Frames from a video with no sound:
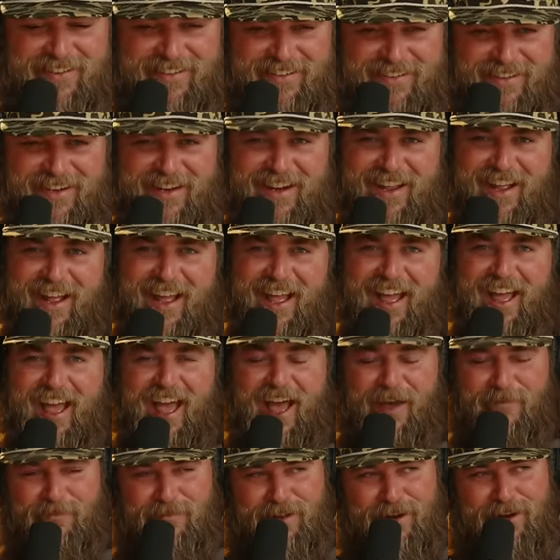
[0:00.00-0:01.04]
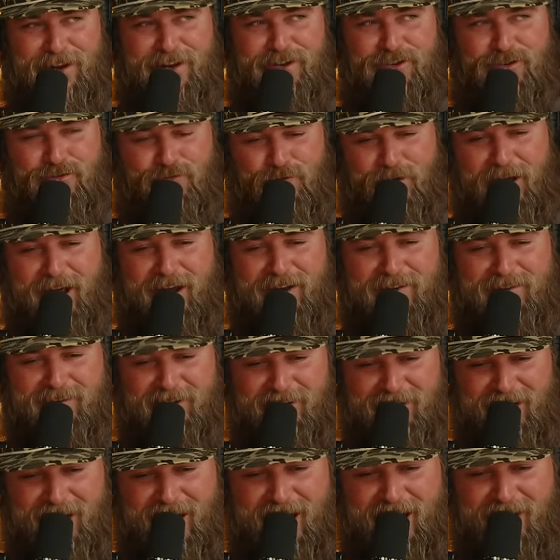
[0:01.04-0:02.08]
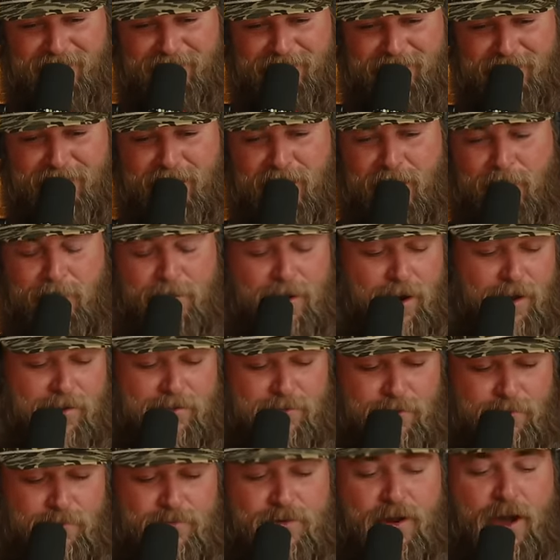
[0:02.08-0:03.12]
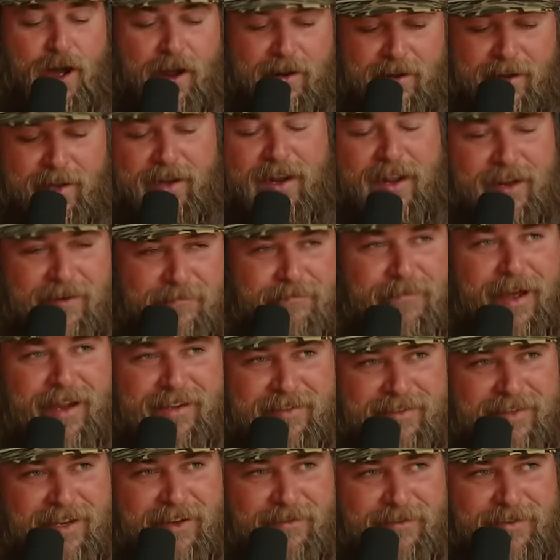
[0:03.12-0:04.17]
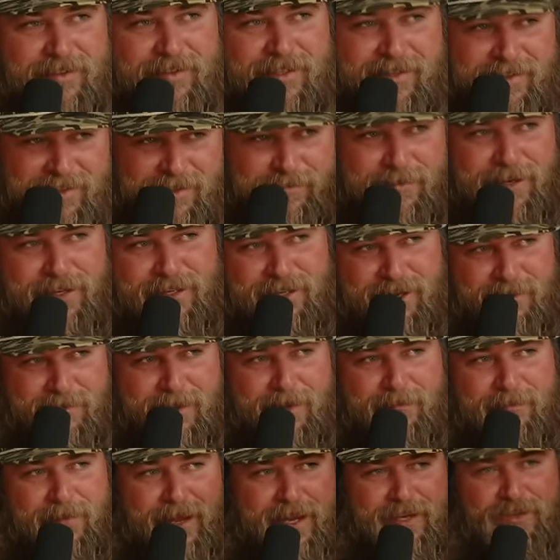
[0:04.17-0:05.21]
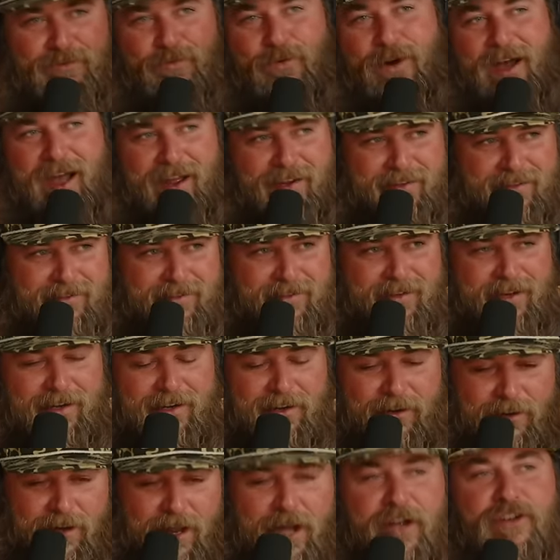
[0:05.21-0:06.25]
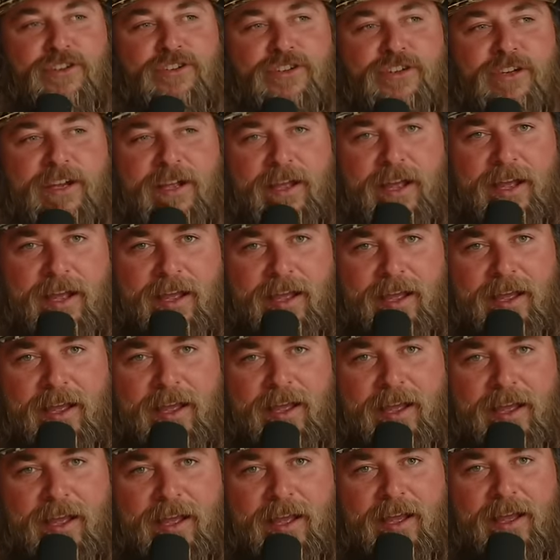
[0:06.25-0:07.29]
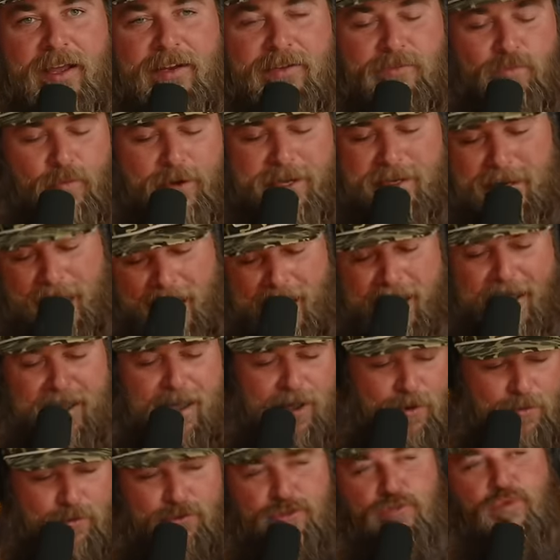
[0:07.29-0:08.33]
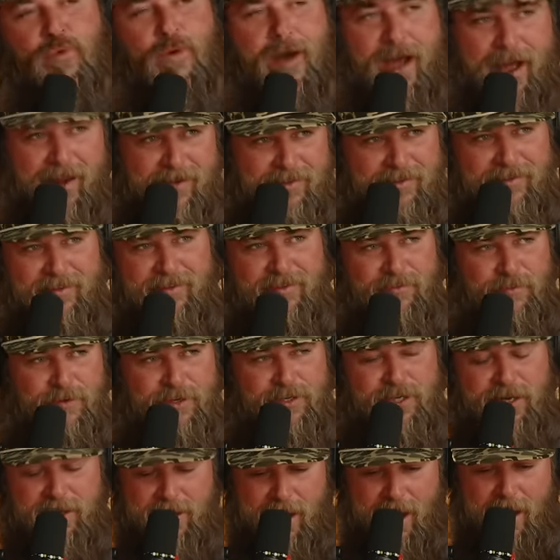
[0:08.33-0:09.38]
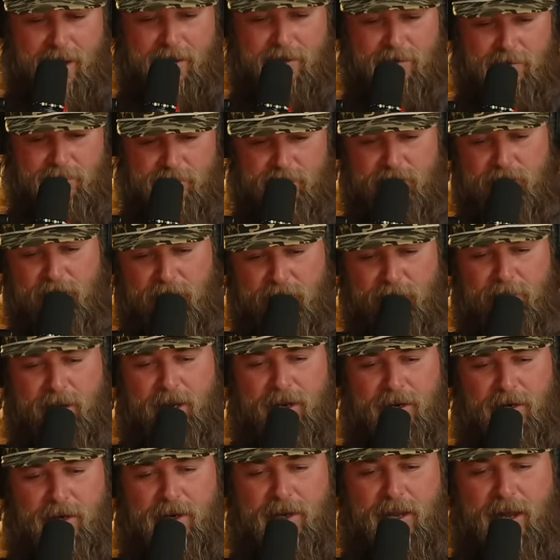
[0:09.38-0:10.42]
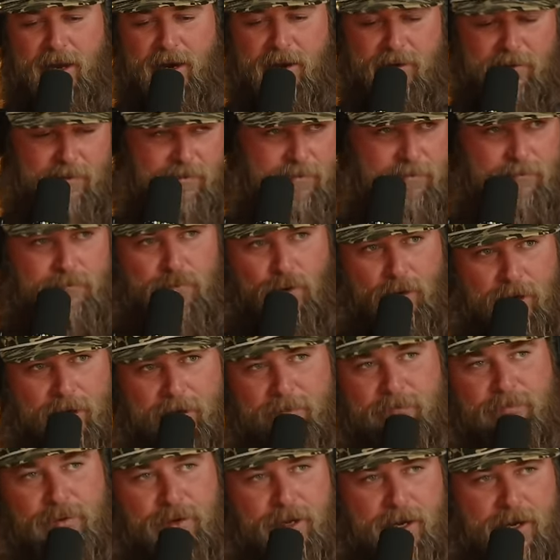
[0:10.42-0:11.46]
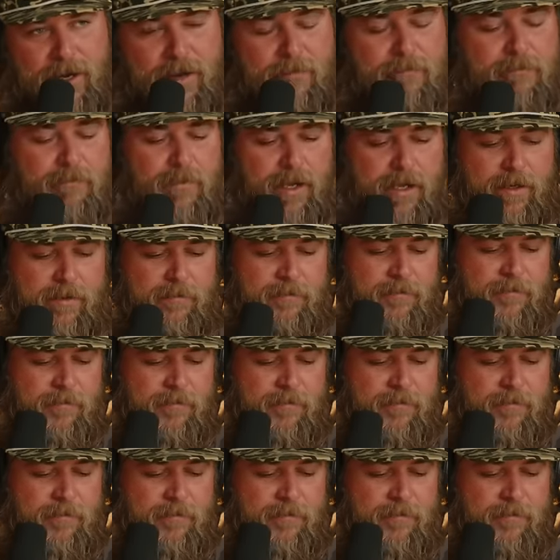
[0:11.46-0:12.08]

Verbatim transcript: like I'm literally trying to laugh, but also not get eaten myself because this bitch come at me twice. Like lunged, we tangoed twice, which he got immediately got a bullet put in him, but.